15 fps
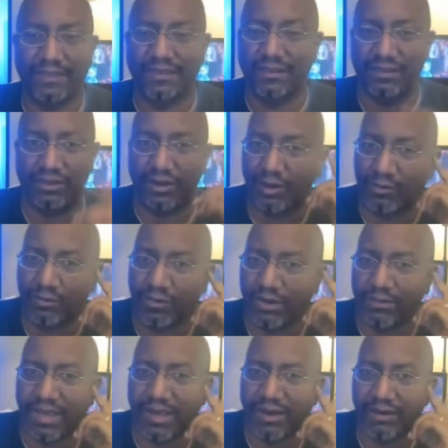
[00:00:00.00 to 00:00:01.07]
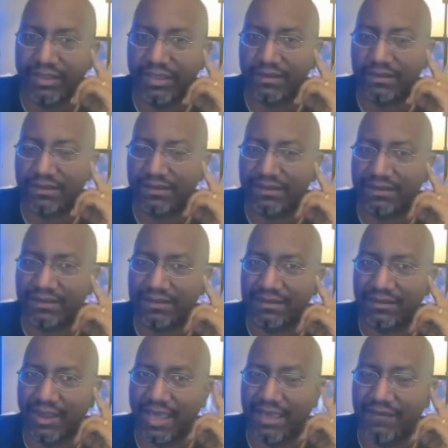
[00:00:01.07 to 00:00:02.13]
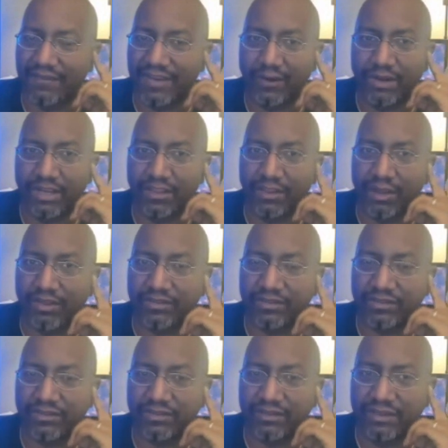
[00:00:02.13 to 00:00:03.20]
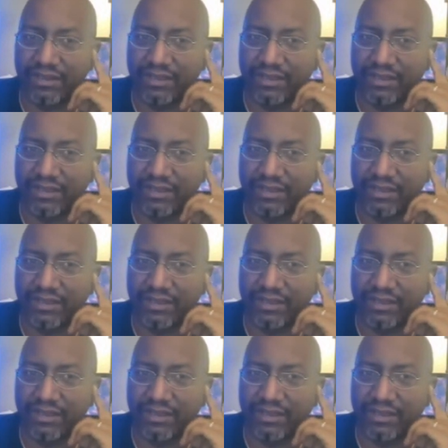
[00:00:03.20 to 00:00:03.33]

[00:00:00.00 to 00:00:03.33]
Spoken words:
What about, I have hearing loss.